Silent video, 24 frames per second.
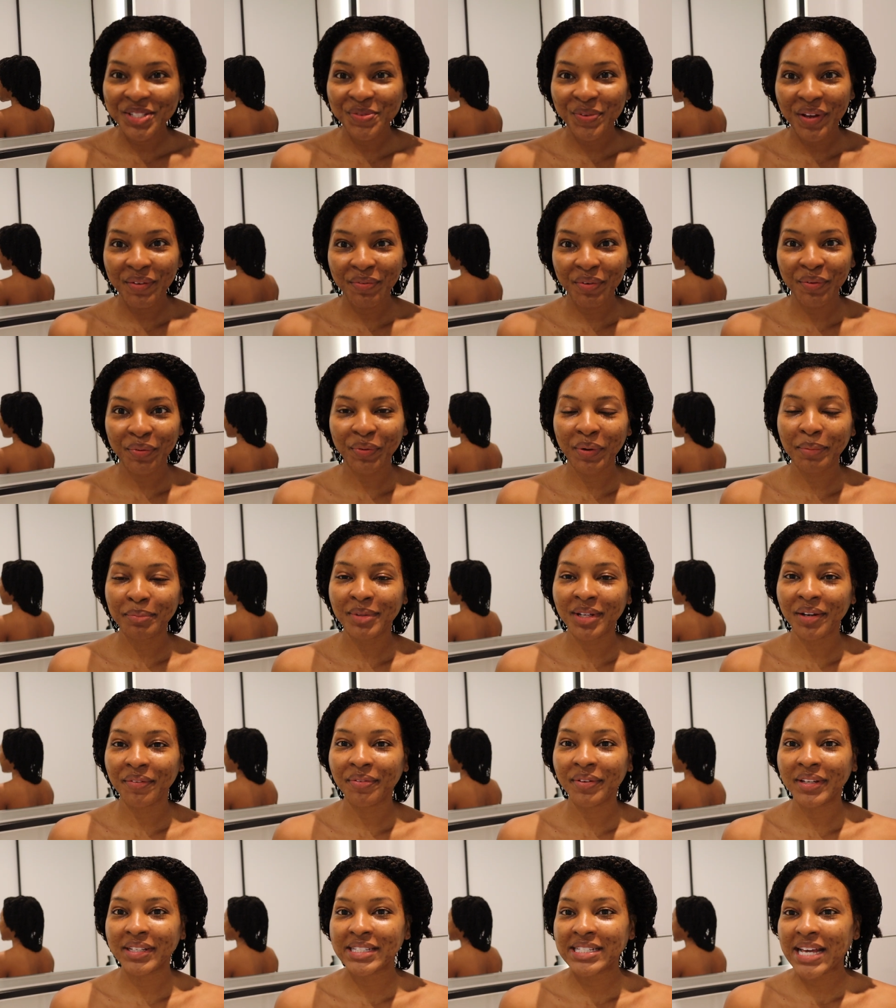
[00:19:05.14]
next favorite from
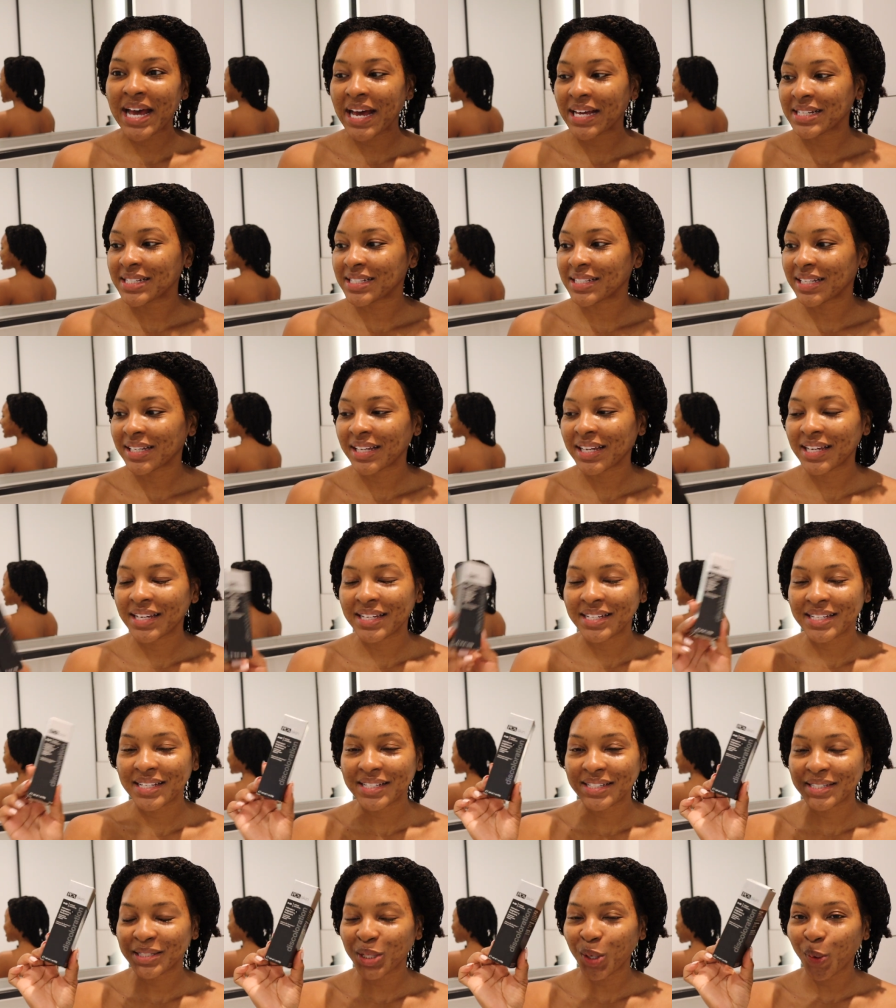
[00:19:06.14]
Look Fantastic
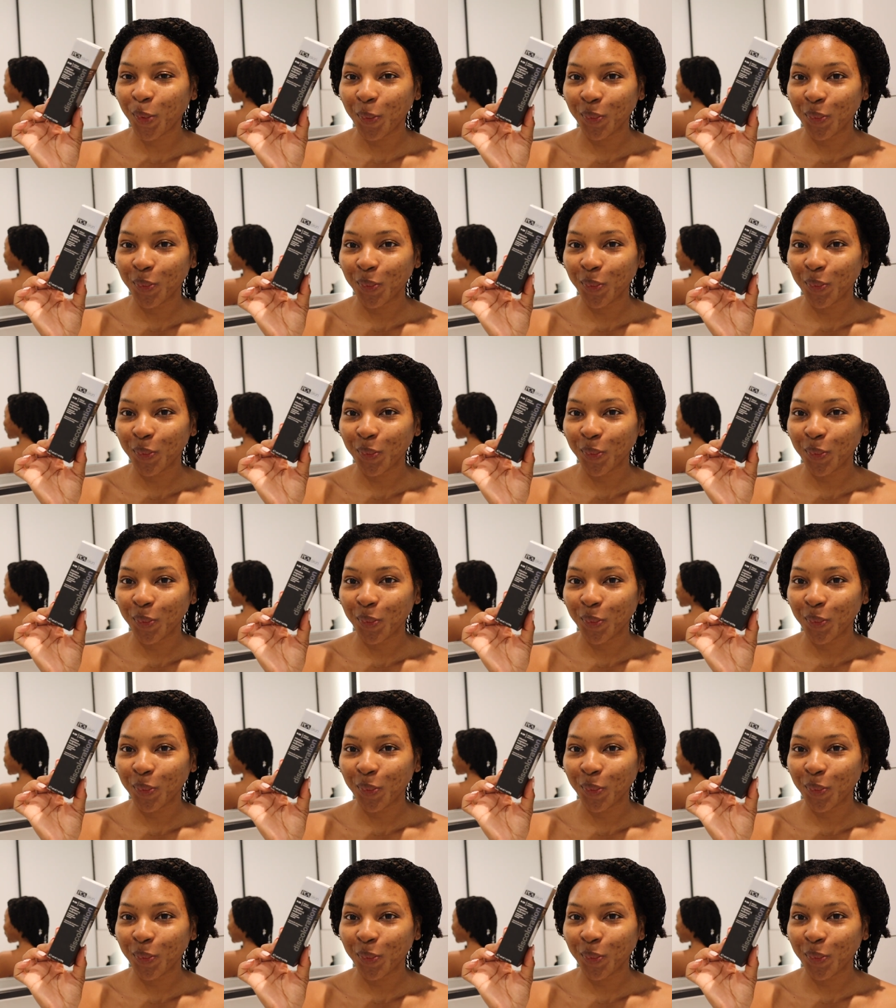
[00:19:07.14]
is